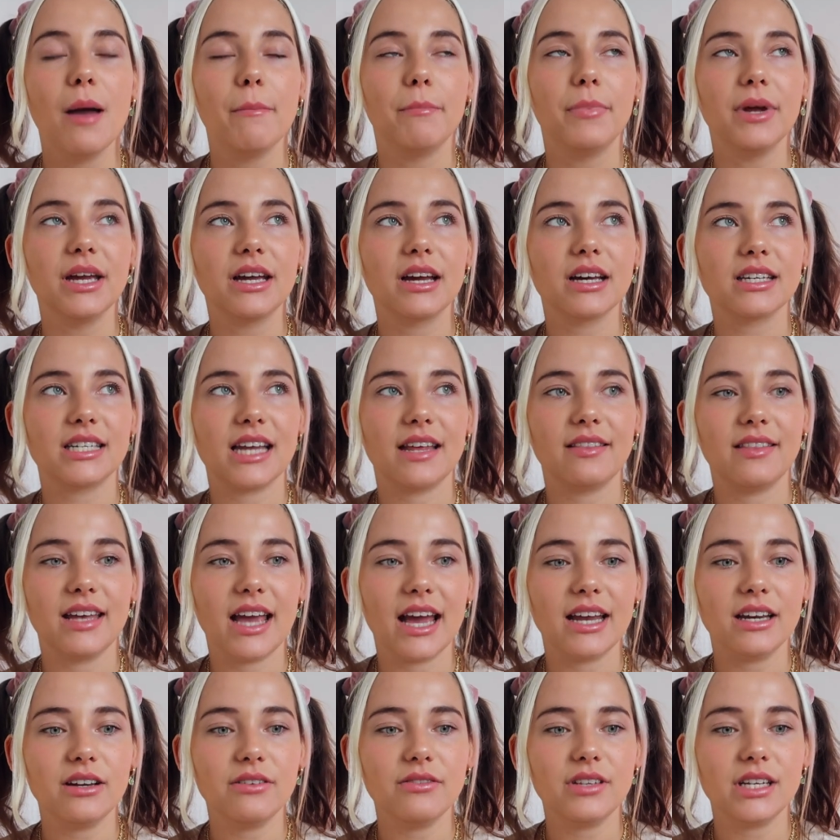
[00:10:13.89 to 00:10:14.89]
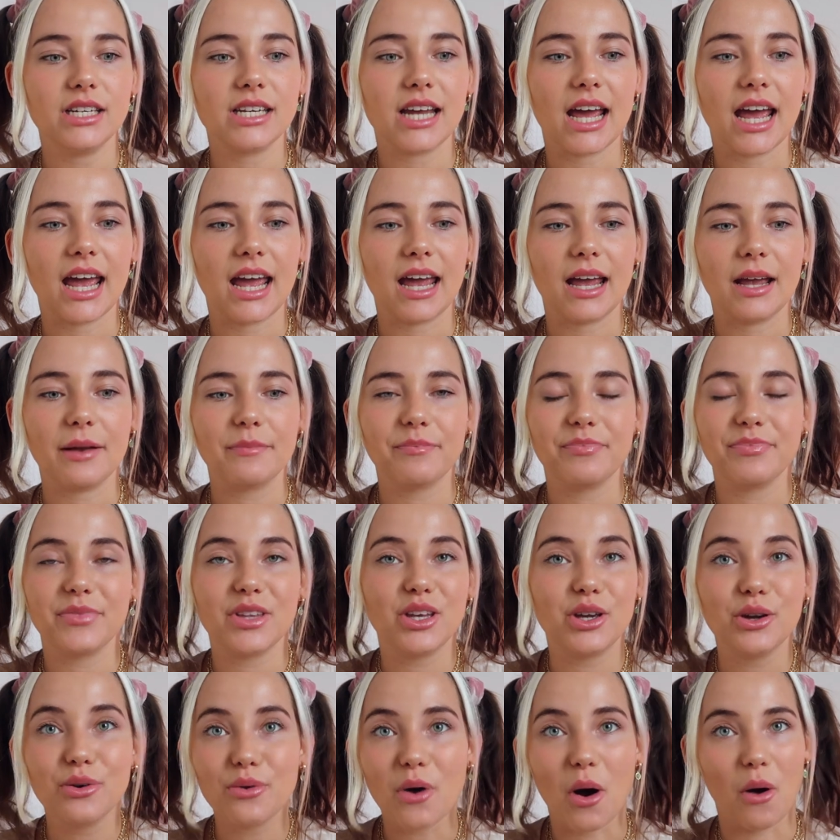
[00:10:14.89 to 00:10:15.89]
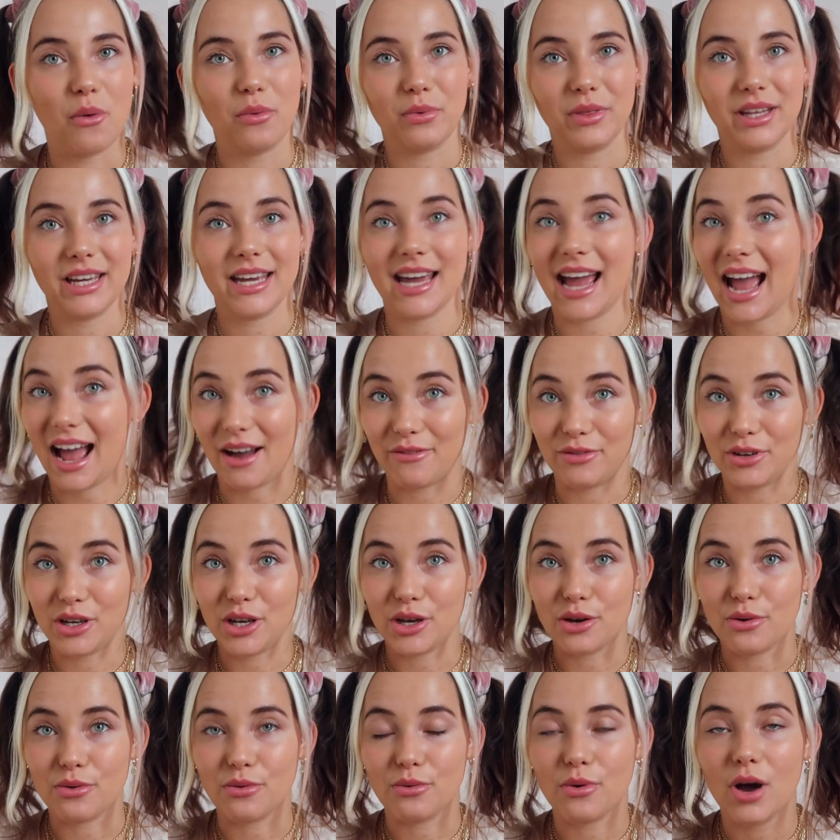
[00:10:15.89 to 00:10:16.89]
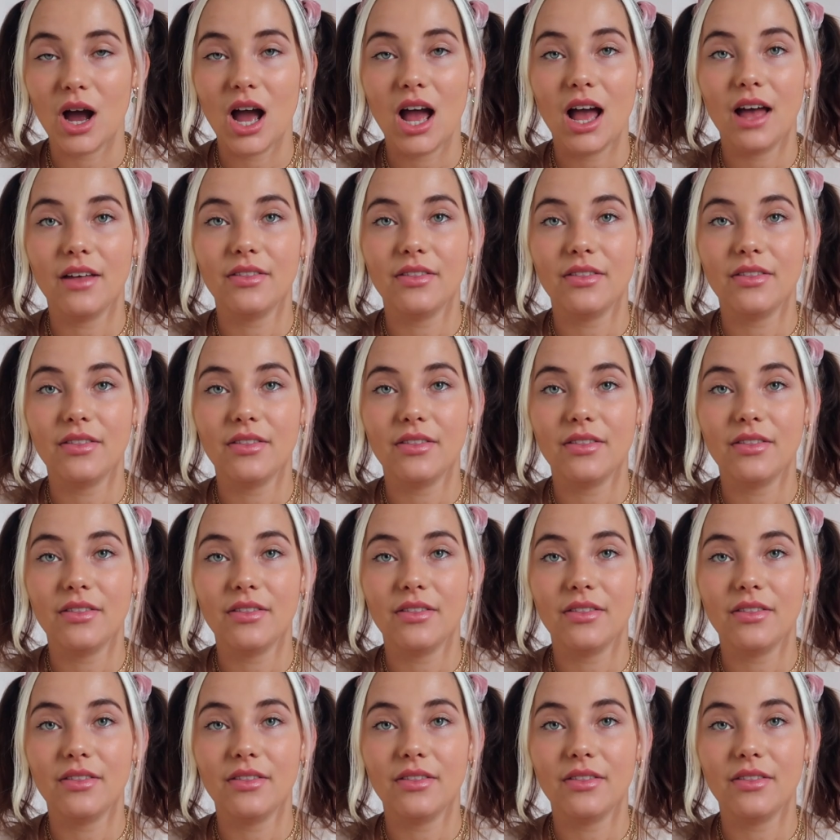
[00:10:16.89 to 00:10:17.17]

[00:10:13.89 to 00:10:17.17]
Because at the end of the day, you only have you.